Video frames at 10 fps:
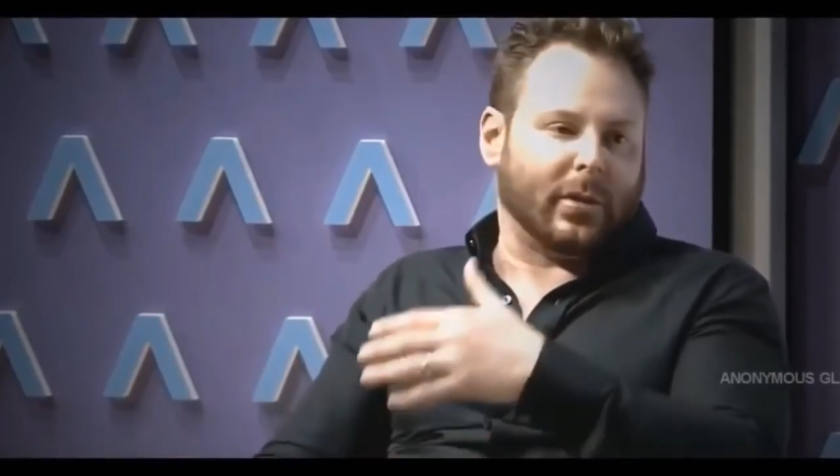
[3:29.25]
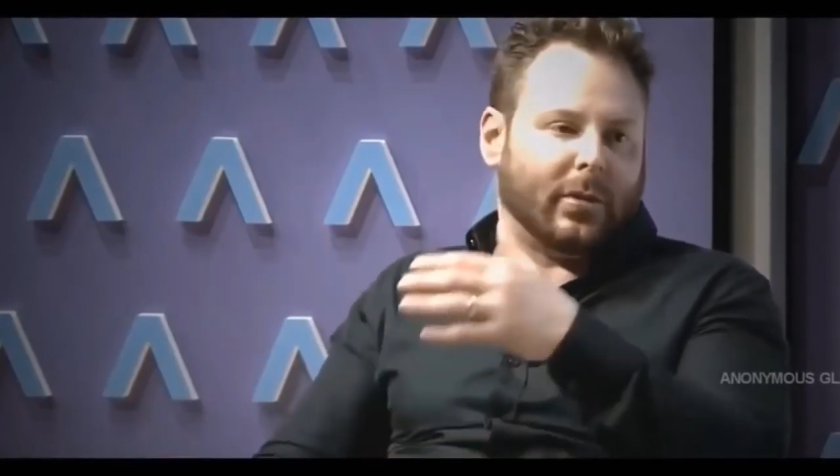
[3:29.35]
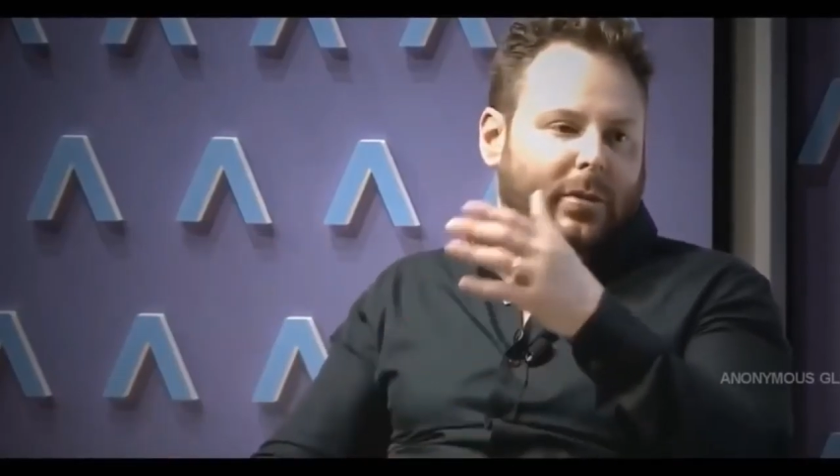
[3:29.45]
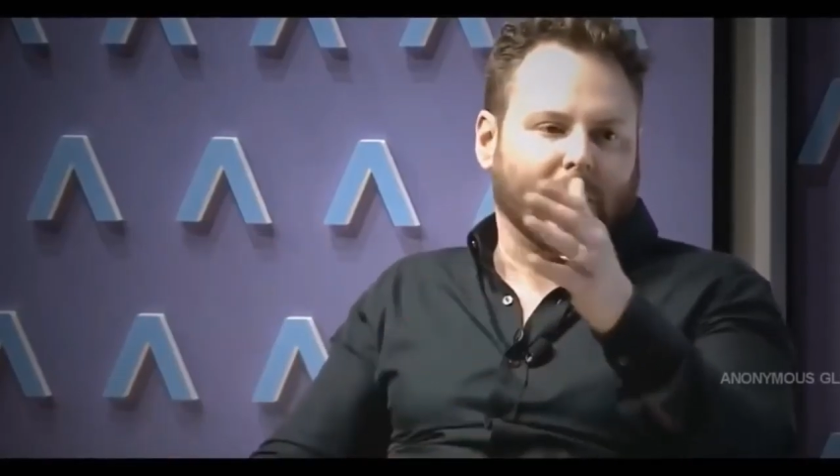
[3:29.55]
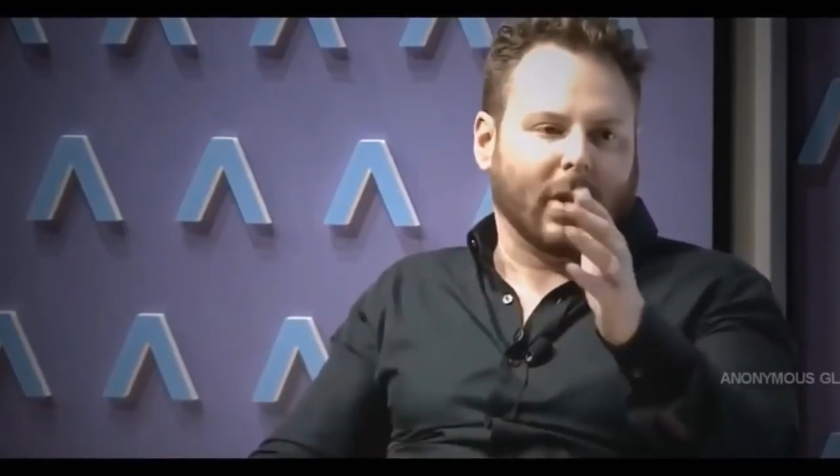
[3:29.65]

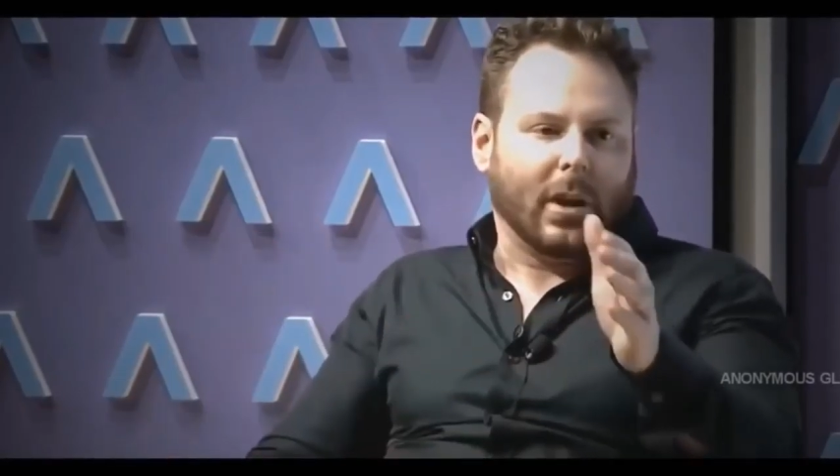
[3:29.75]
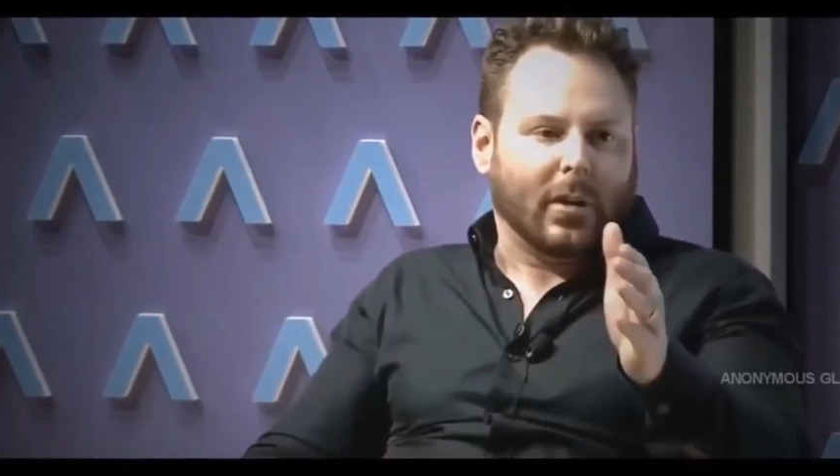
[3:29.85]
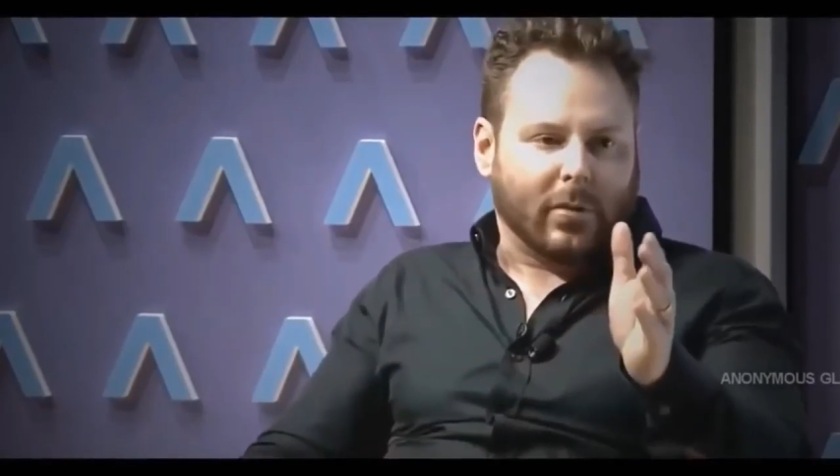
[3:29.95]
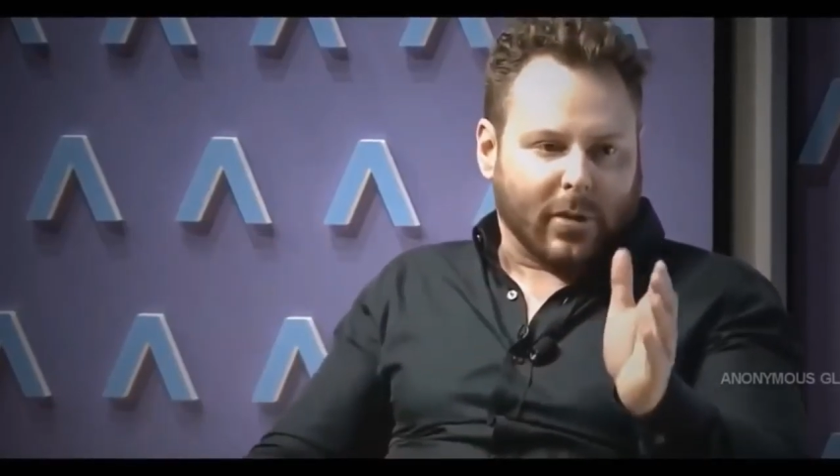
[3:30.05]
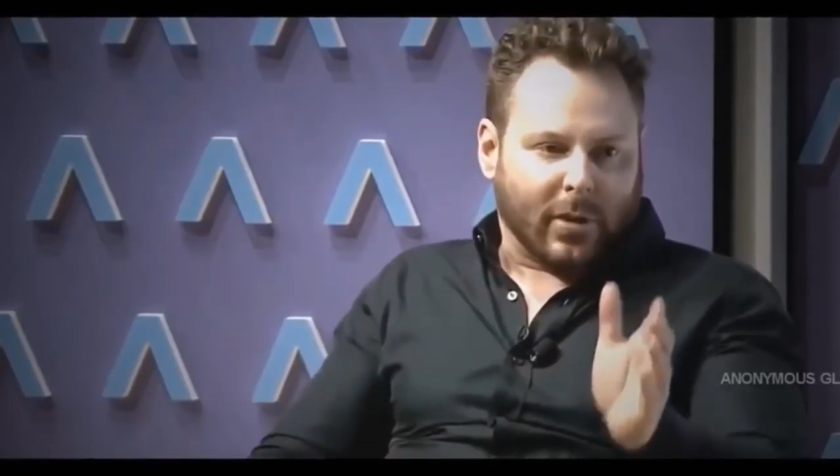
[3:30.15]
it's
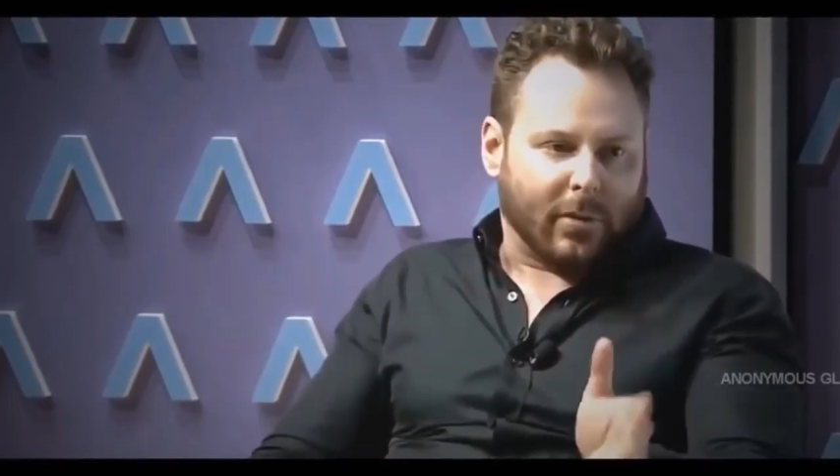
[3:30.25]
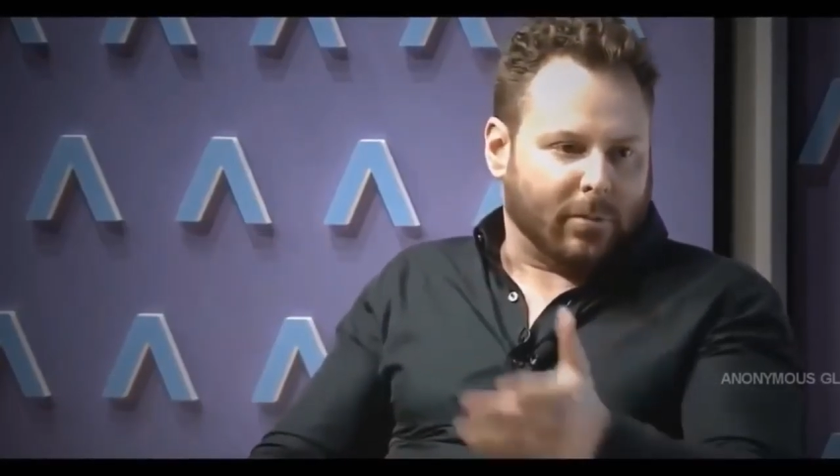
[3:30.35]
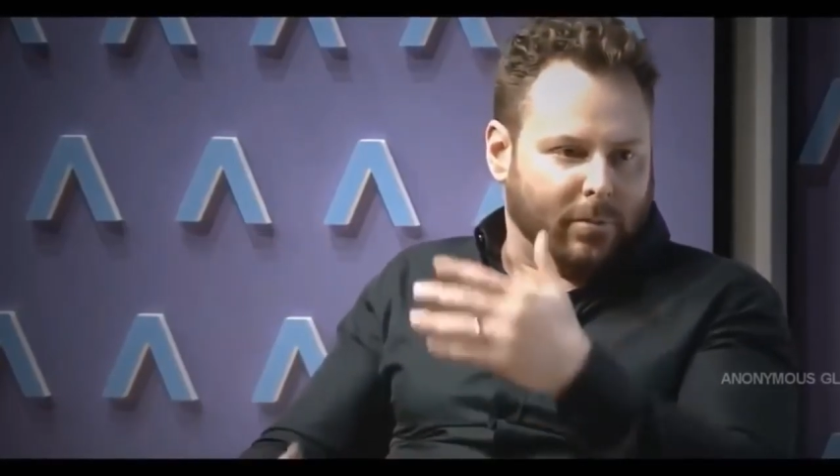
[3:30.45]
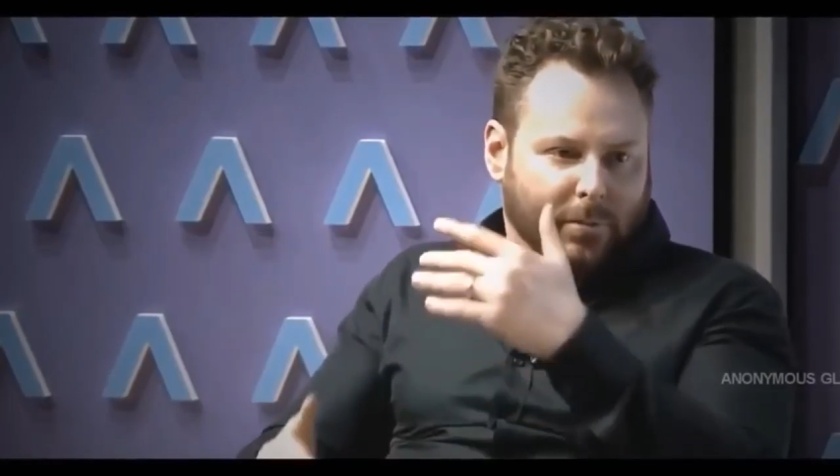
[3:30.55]
the,